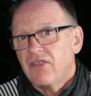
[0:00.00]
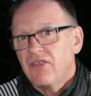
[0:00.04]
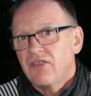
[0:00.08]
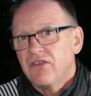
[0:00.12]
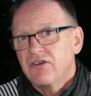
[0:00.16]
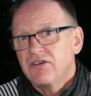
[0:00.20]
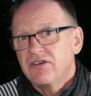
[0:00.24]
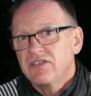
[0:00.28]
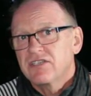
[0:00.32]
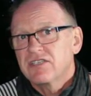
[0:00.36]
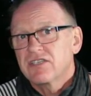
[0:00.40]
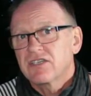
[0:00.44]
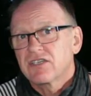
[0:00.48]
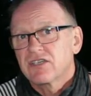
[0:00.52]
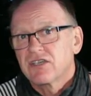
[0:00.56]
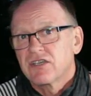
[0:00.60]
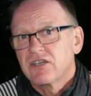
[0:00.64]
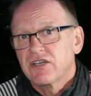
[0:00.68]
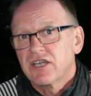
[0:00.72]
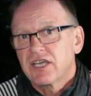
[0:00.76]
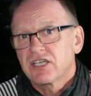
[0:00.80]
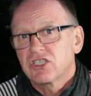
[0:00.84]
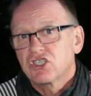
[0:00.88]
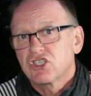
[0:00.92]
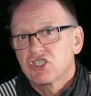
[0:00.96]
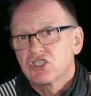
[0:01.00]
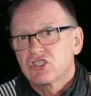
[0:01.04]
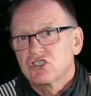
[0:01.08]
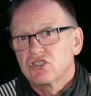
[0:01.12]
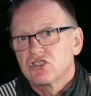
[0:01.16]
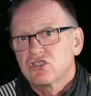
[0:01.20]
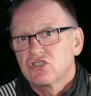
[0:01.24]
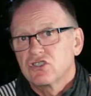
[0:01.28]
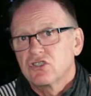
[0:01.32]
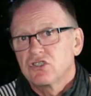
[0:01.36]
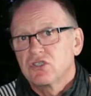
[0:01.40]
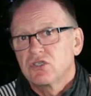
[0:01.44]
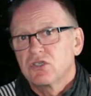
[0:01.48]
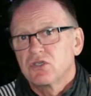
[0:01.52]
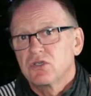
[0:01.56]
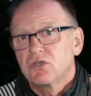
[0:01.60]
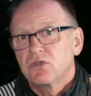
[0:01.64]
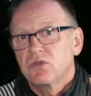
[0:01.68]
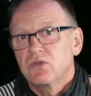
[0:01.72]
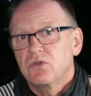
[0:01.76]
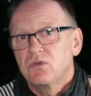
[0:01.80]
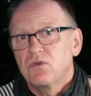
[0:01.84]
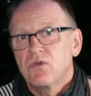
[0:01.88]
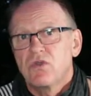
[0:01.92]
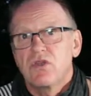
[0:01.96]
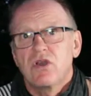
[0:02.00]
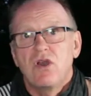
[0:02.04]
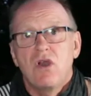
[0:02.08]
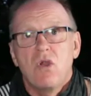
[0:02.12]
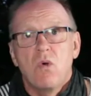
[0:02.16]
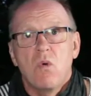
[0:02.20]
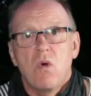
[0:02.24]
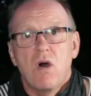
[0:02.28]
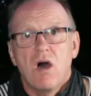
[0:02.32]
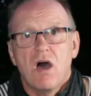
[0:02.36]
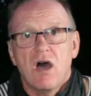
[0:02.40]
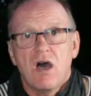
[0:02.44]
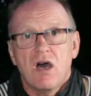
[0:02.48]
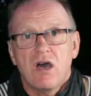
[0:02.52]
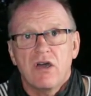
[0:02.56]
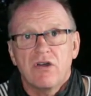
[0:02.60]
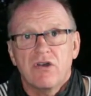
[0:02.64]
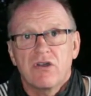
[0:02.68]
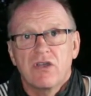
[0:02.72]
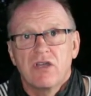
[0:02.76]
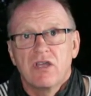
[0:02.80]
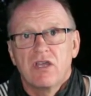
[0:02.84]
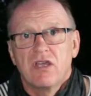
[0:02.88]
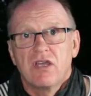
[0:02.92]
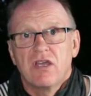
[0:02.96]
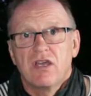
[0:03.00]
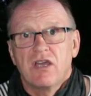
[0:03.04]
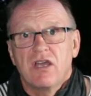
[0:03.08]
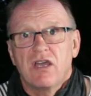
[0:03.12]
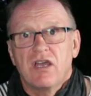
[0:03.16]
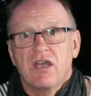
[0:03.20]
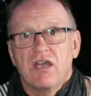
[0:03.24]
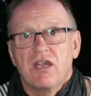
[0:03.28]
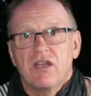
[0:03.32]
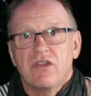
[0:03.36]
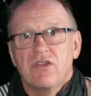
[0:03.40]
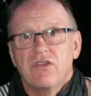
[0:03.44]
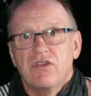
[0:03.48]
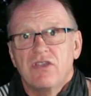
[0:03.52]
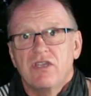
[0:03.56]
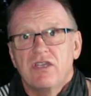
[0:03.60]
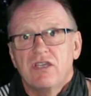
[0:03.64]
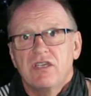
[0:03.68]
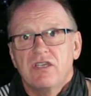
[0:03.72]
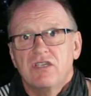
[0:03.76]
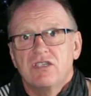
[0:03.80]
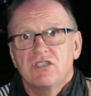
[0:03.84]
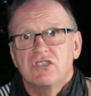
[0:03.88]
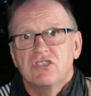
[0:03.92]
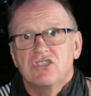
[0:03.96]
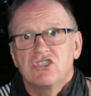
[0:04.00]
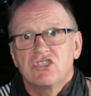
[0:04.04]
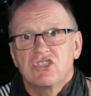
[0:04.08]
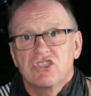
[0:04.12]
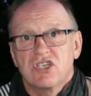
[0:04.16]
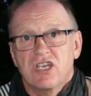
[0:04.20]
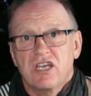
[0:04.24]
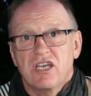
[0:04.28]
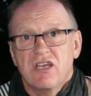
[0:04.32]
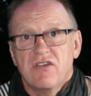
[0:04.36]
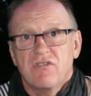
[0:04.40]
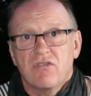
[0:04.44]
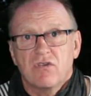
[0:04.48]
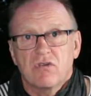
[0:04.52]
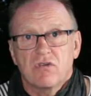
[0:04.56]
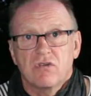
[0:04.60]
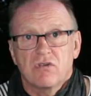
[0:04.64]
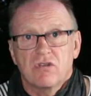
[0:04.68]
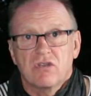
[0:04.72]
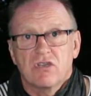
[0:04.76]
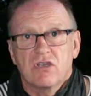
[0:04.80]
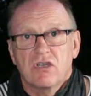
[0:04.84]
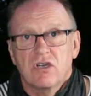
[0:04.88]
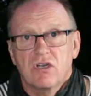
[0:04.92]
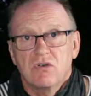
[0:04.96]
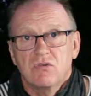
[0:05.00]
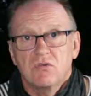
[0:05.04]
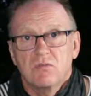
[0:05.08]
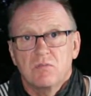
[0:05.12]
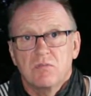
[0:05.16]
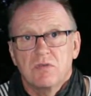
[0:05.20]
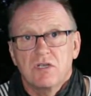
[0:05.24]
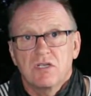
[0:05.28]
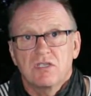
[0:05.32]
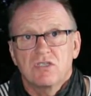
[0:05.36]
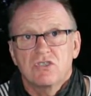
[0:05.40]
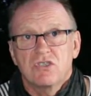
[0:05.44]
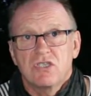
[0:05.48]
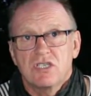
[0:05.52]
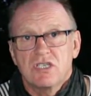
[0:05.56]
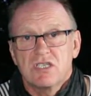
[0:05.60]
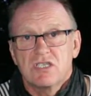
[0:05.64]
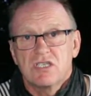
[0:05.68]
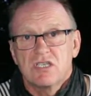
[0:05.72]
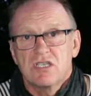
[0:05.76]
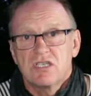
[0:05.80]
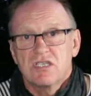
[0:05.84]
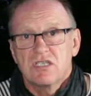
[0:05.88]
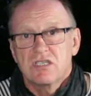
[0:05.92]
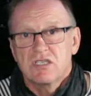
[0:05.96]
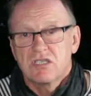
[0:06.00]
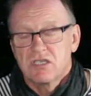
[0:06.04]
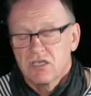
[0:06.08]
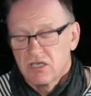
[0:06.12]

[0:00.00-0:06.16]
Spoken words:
is a connection to the Loire and the chèvre, or the goat milk cheeses,